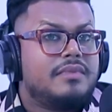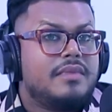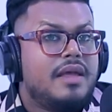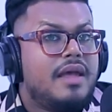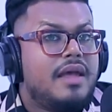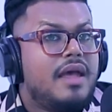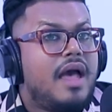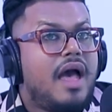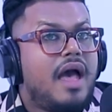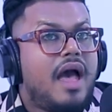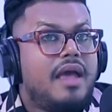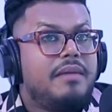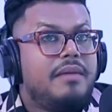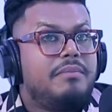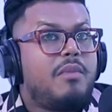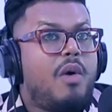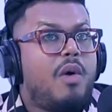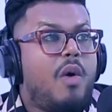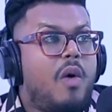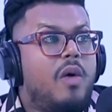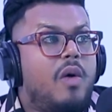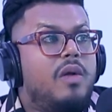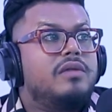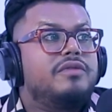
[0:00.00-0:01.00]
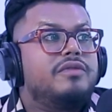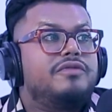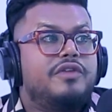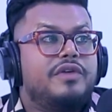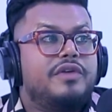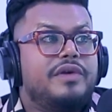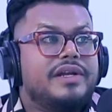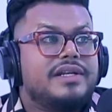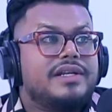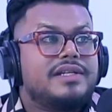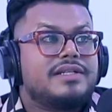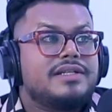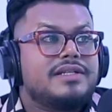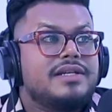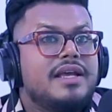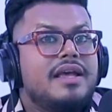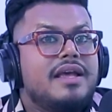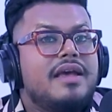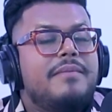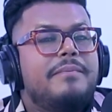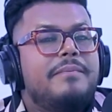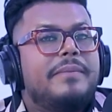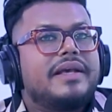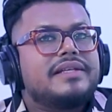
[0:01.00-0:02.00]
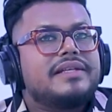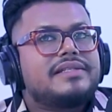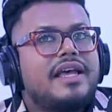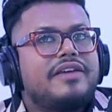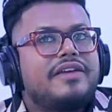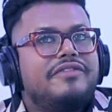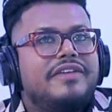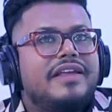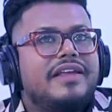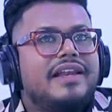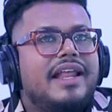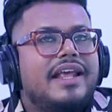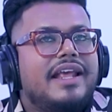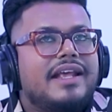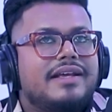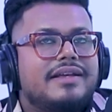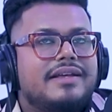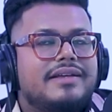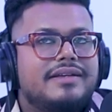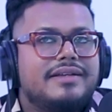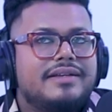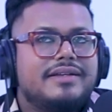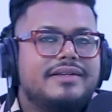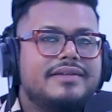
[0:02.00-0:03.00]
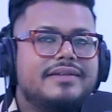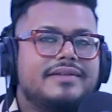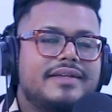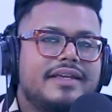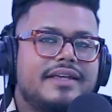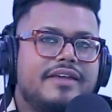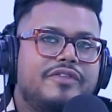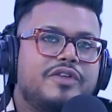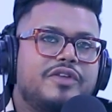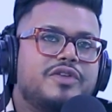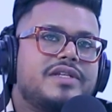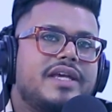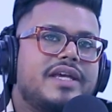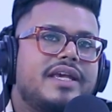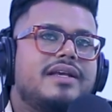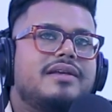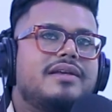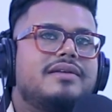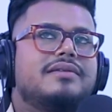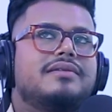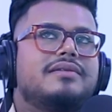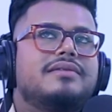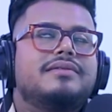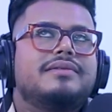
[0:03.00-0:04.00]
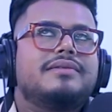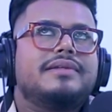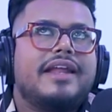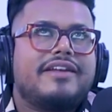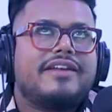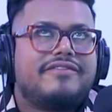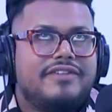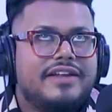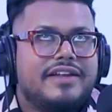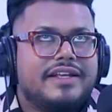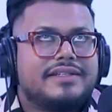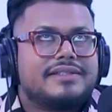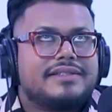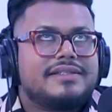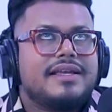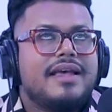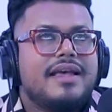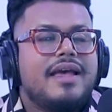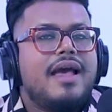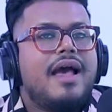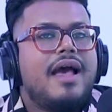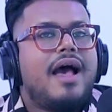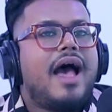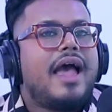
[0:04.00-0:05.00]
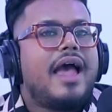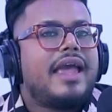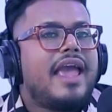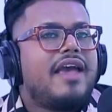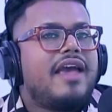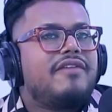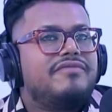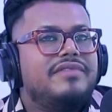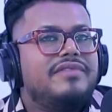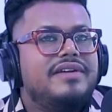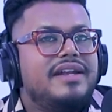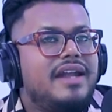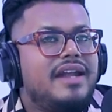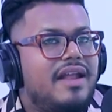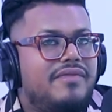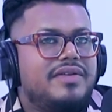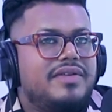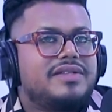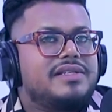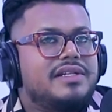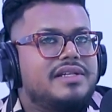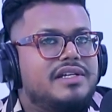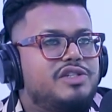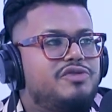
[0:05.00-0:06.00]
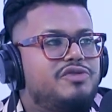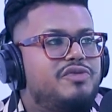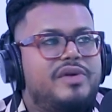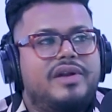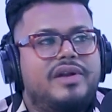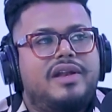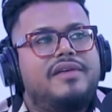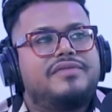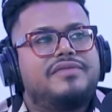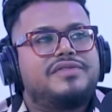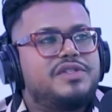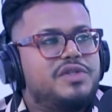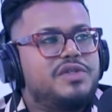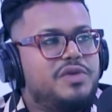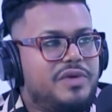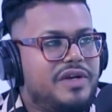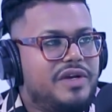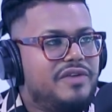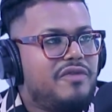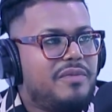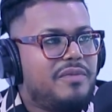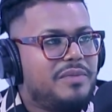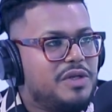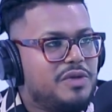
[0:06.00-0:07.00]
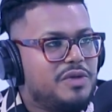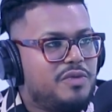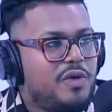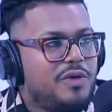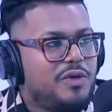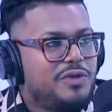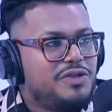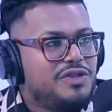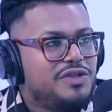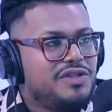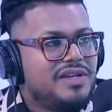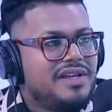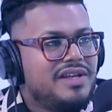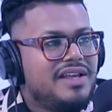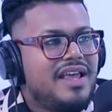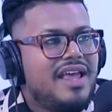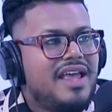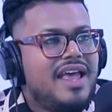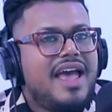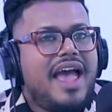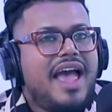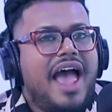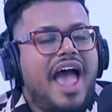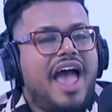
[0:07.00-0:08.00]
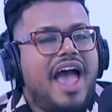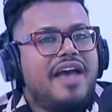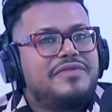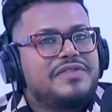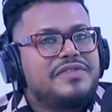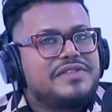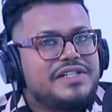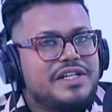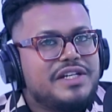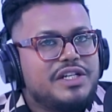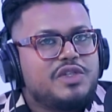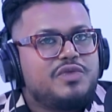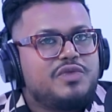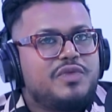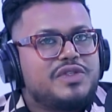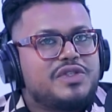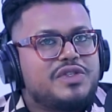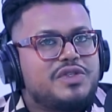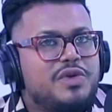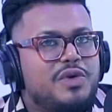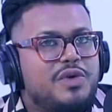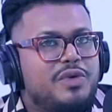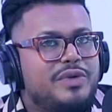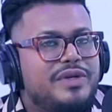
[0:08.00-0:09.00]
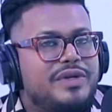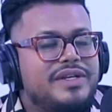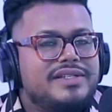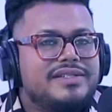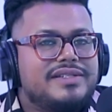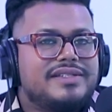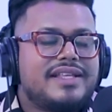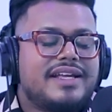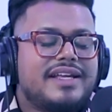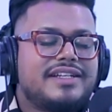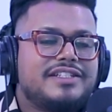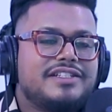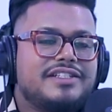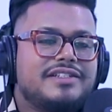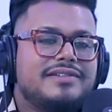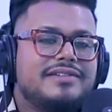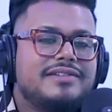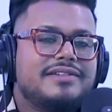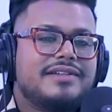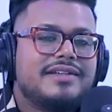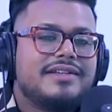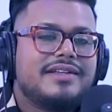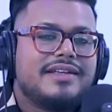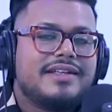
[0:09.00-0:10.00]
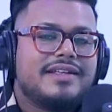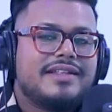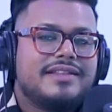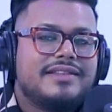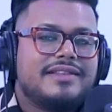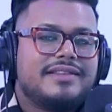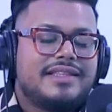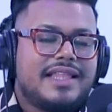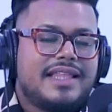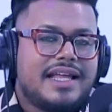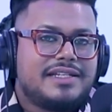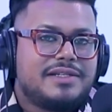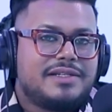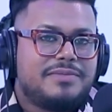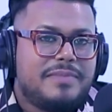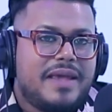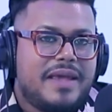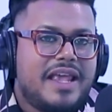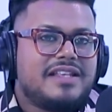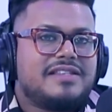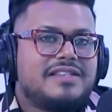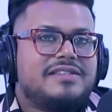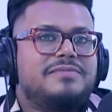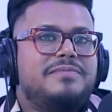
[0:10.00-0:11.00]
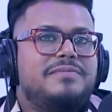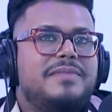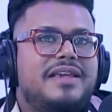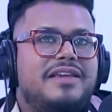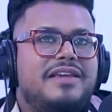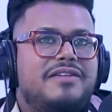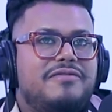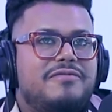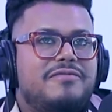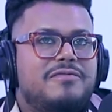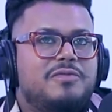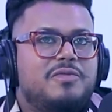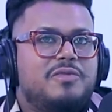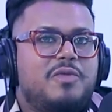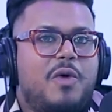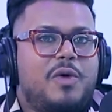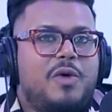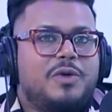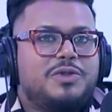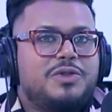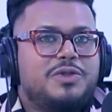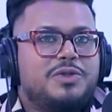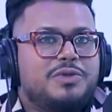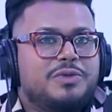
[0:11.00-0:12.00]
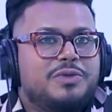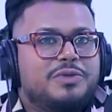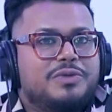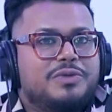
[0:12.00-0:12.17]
I'm all for it. Because I feel like if you take Netflix, I have never searched for a love story for me to watch. I've searched for stories that makes me want to